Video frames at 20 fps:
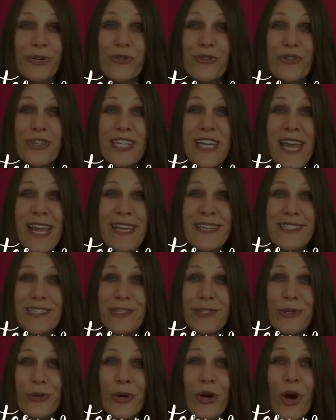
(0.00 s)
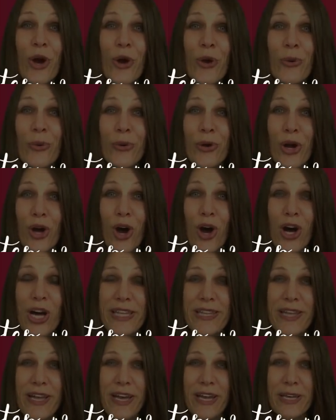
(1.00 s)
create your own
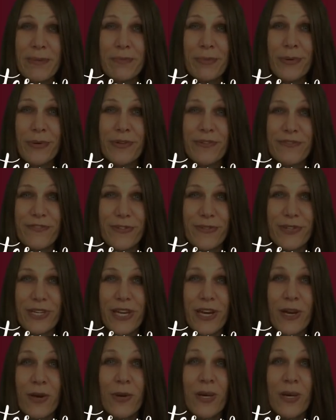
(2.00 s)
online portfolio.